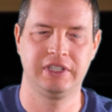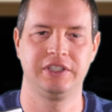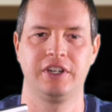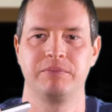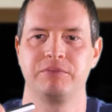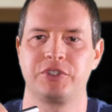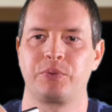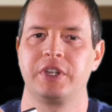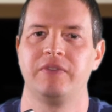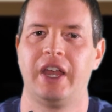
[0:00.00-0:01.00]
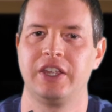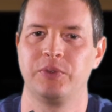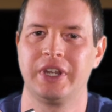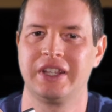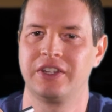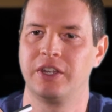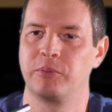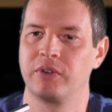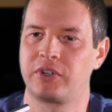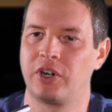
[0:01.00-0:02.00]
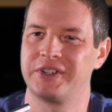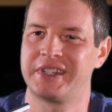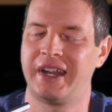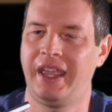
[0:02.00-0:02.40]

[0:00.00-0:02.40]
you know, just reevaluating the number of cards that I